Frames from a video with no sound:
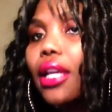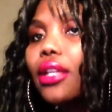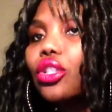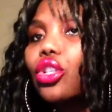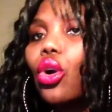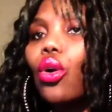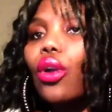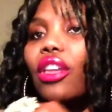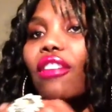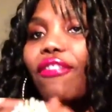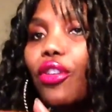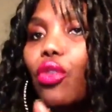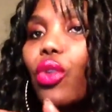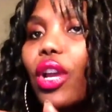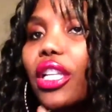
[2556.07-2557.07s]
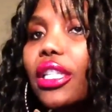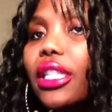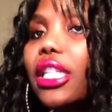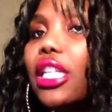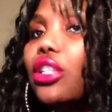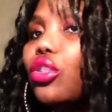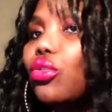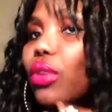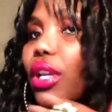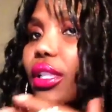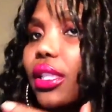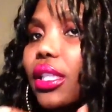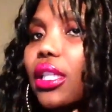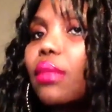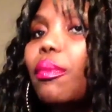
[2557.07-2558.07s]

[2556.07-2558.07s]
So if you can sit, you can sit.